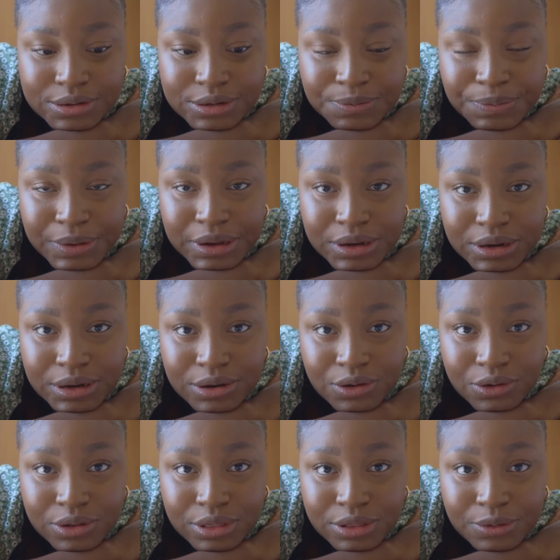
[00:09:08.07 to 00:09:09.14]
depending
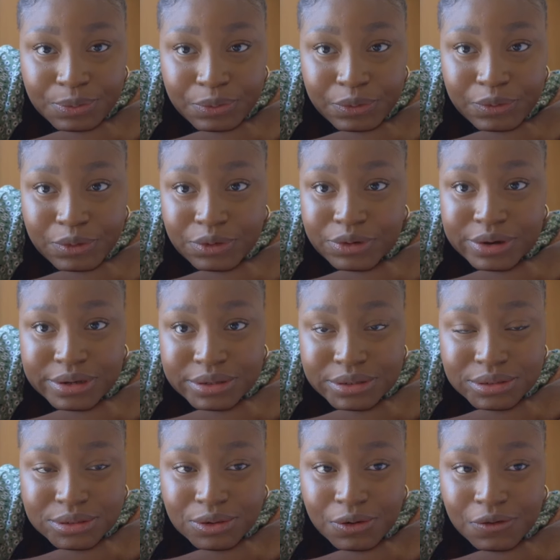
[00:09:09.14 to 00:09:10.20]
on the
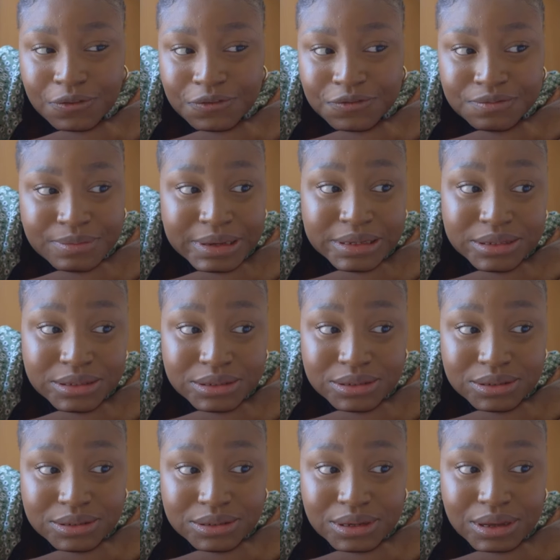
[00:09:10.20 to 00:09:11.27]
progress of my
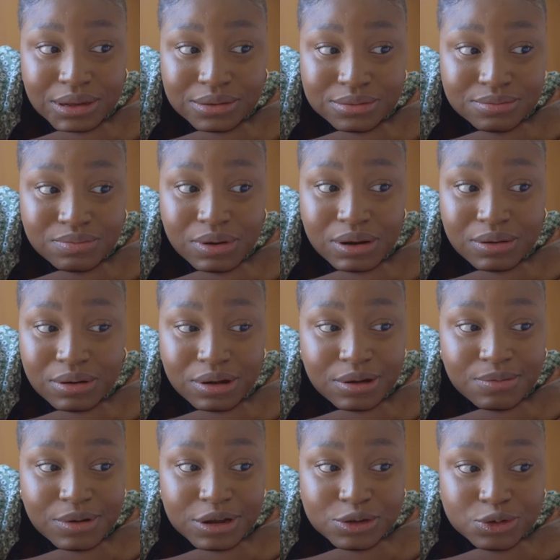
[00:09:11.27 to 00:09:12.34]
teeth and blah
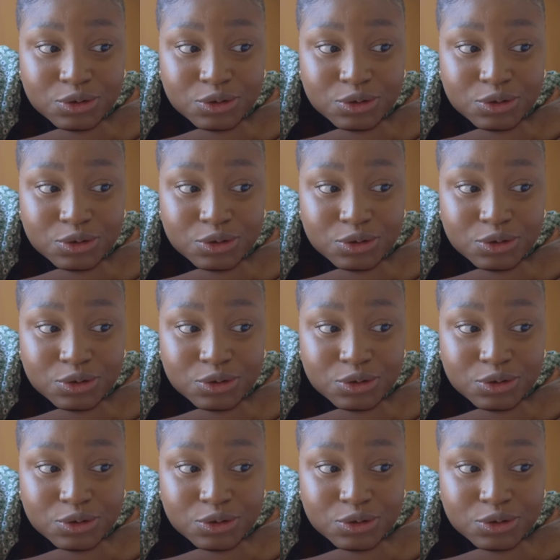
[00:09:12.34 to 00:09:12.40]
blah blah.